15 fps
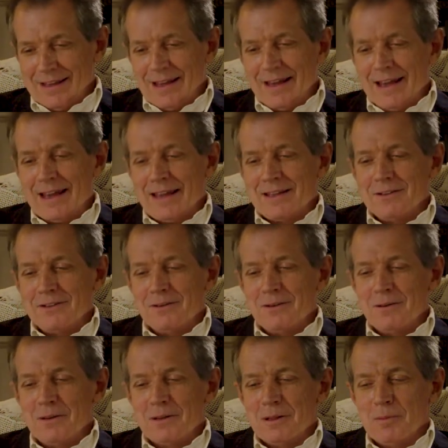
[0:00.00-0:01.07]
I can do
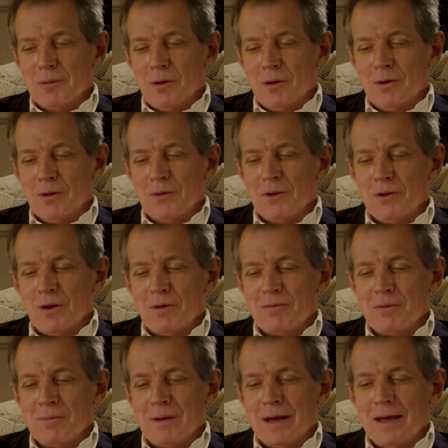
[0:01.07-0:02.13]
little more than
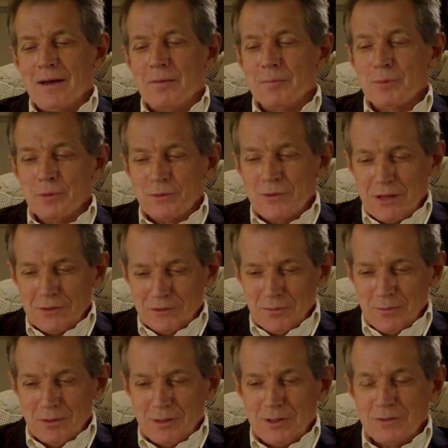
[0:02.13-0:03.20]
offer my humble
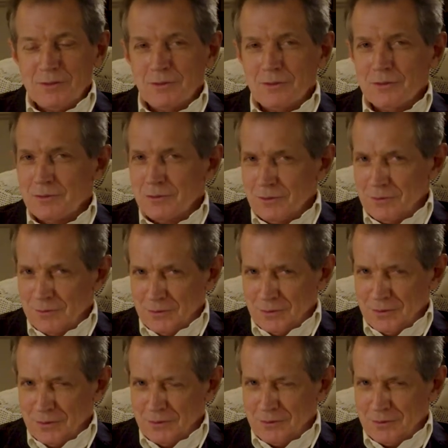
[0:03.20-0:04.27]
testimony to the
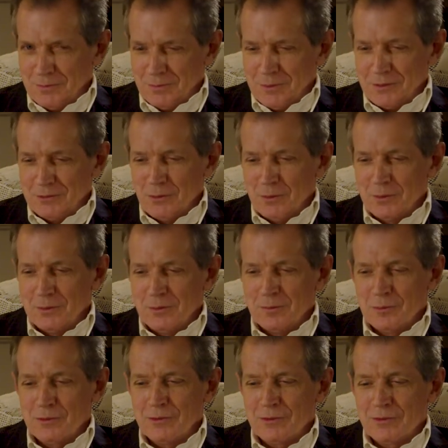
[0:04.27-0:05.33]
truthfulness of Miss
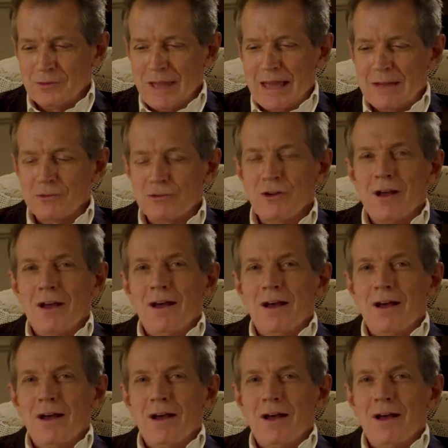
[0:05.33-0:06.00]
Halcombe's sketch